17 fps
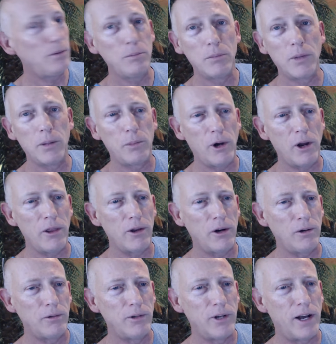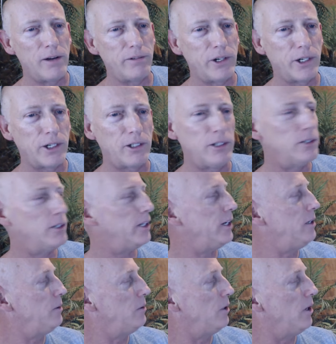my brother, not very
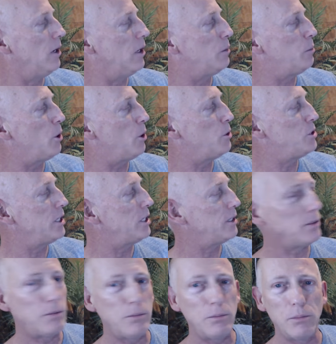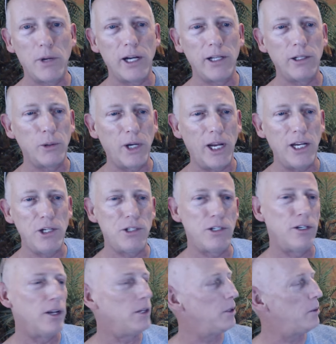clearly, approaching my
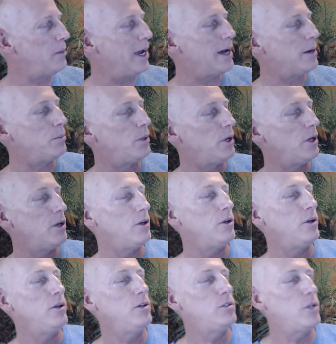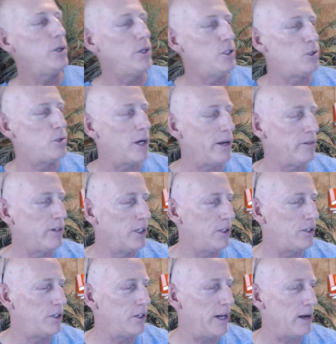location on the map. So he's driving
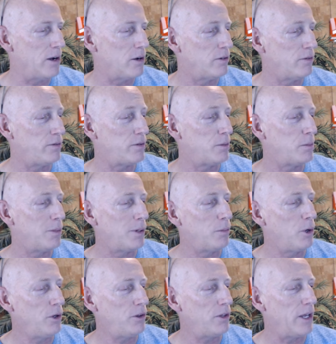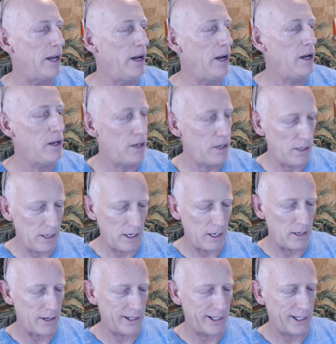into town for my birthday,
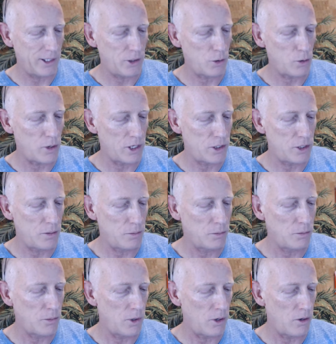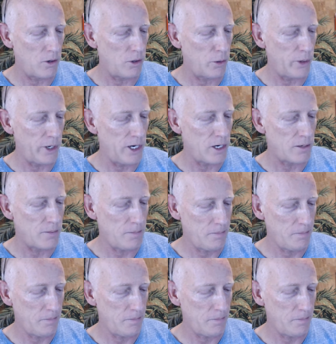and I get to watch him all the way in.